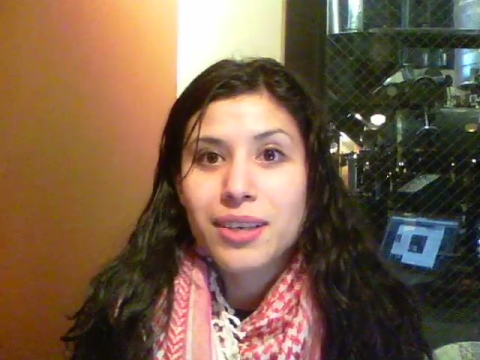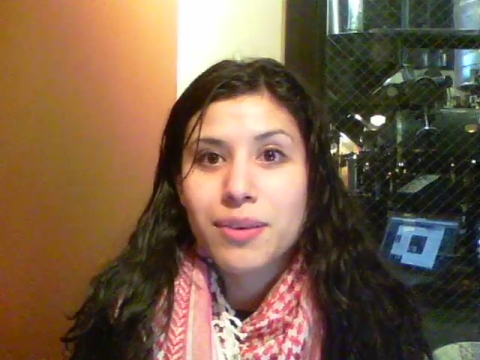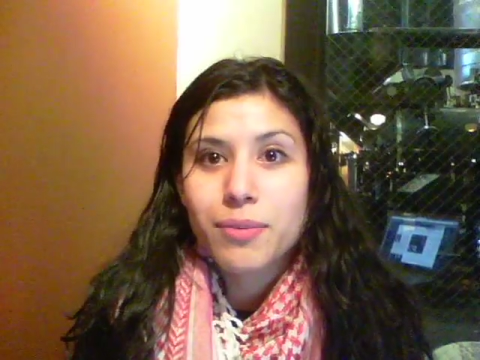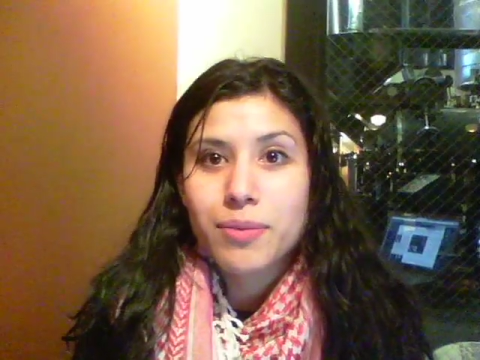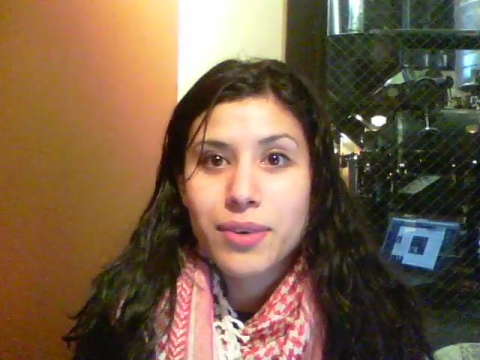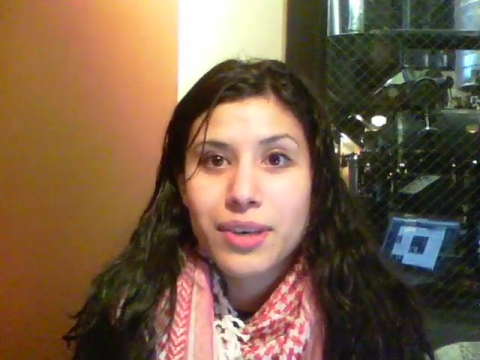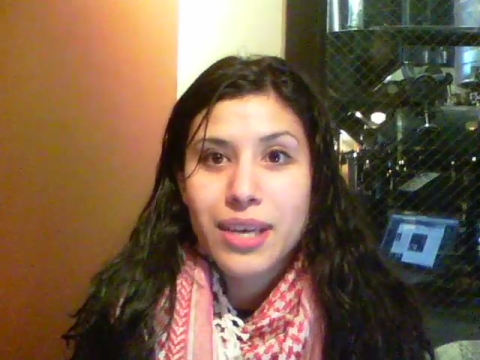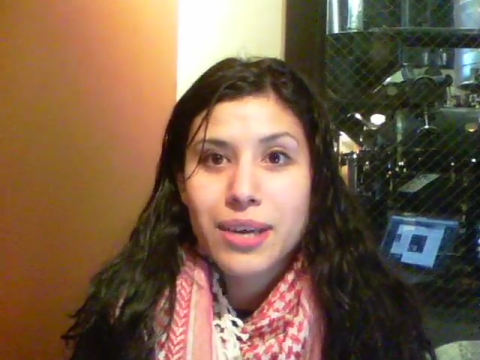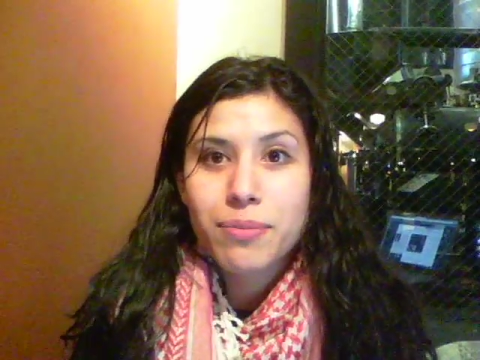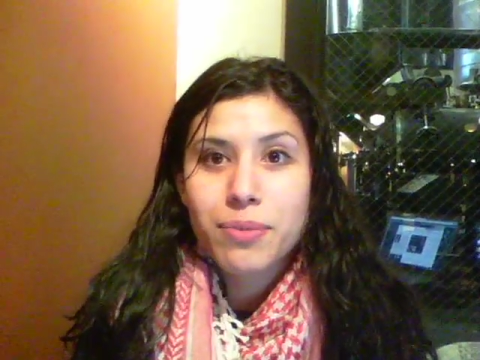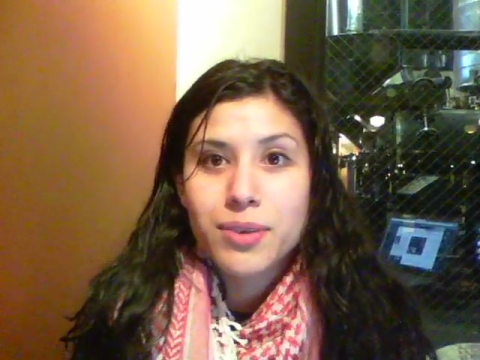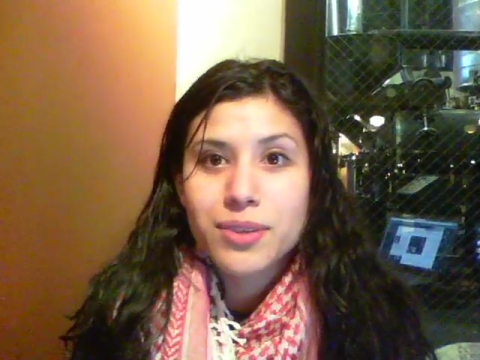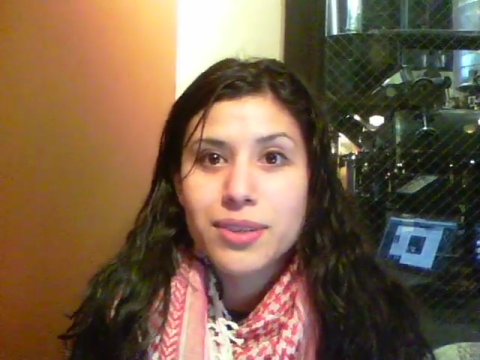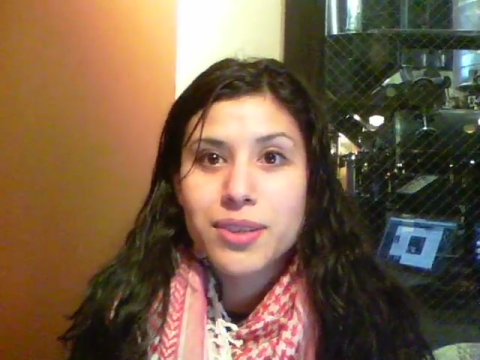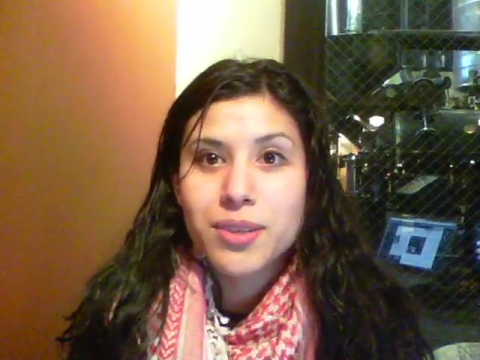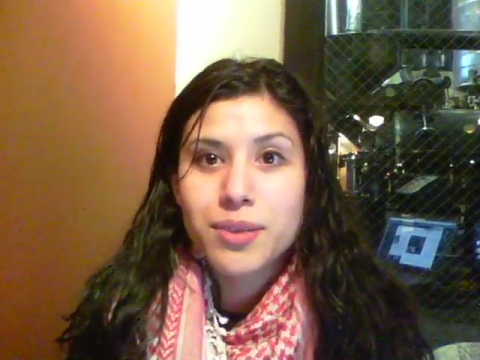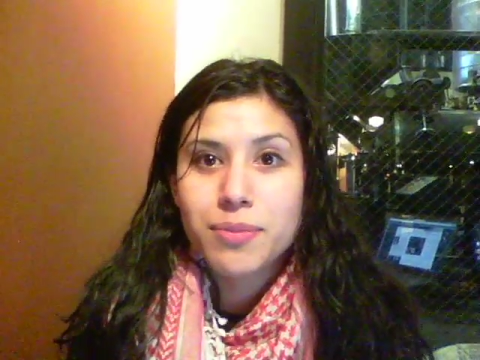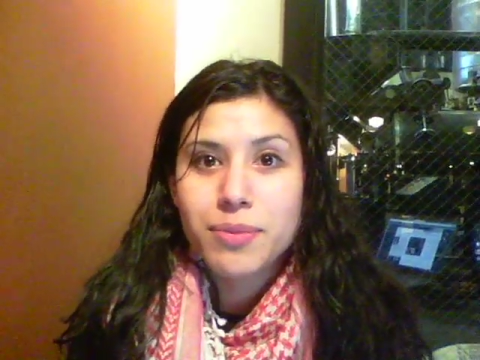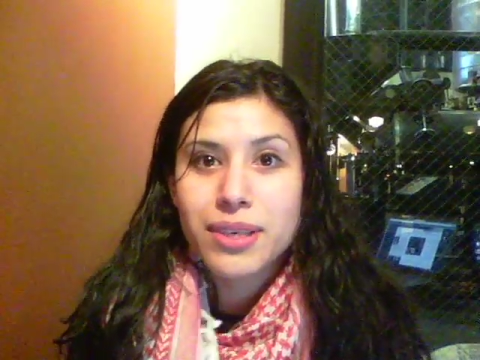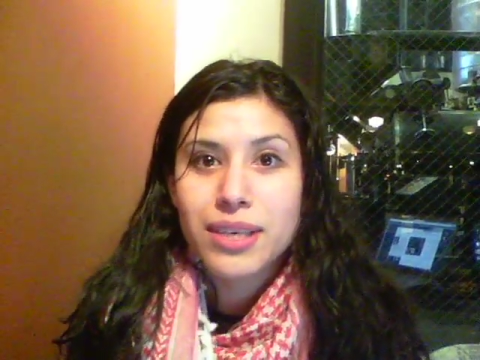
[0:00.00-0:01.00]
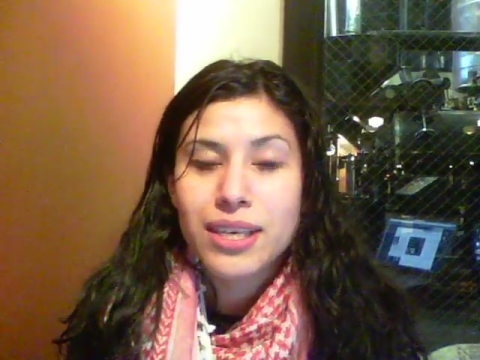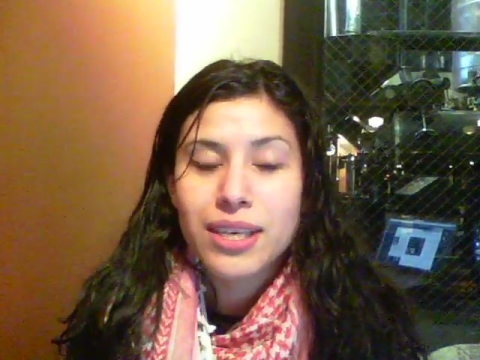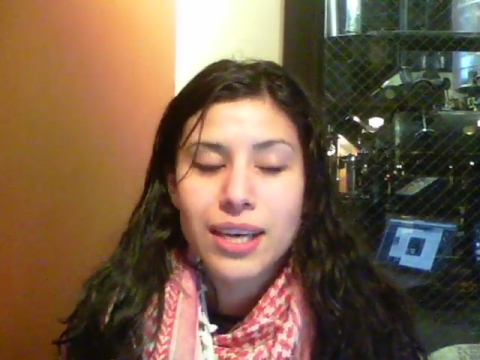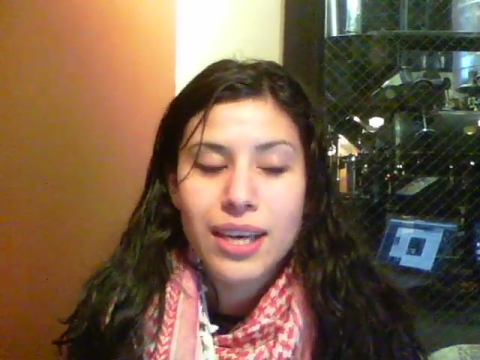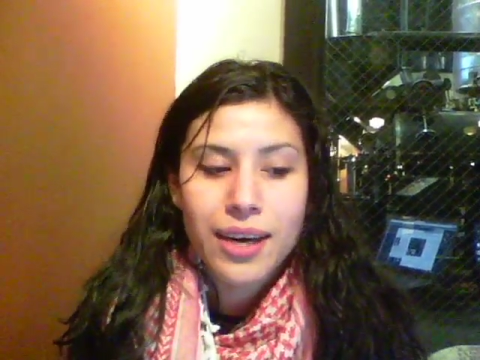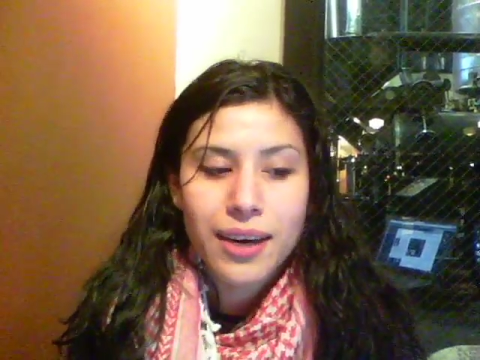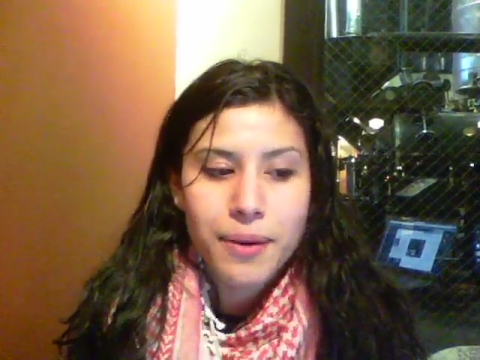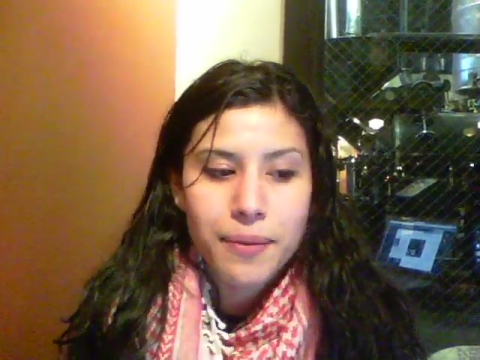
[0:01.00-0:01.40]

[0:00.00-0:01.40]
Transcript: were able to be